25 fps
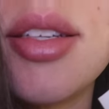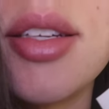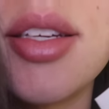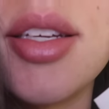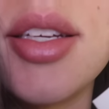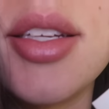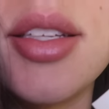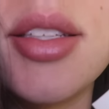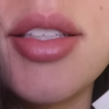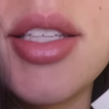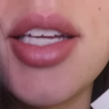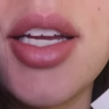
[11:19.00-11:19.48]

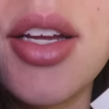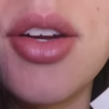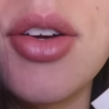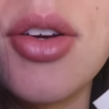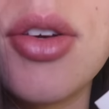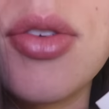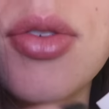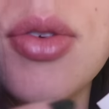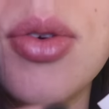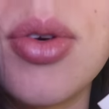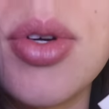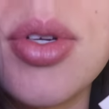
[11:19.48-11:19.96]
a
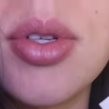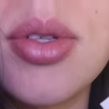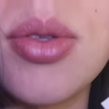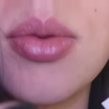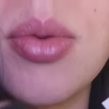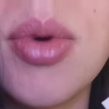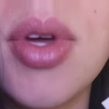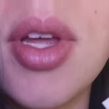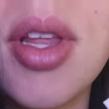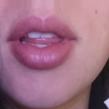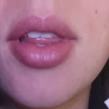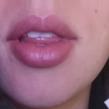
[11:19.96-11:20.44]
container, of
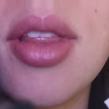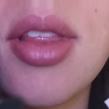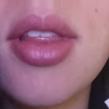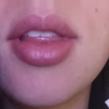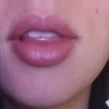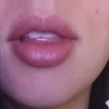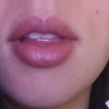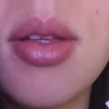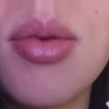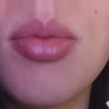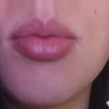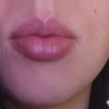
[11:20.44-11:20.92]
course, with
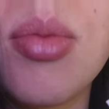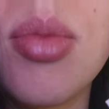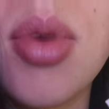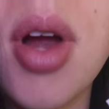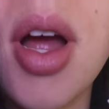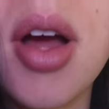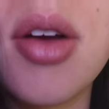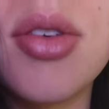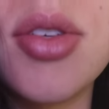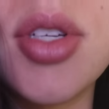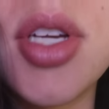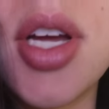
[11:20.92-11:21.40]

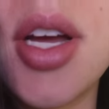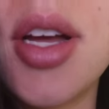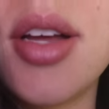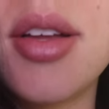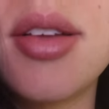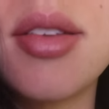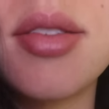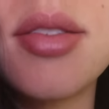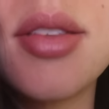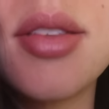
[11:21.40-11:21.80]
brow gel,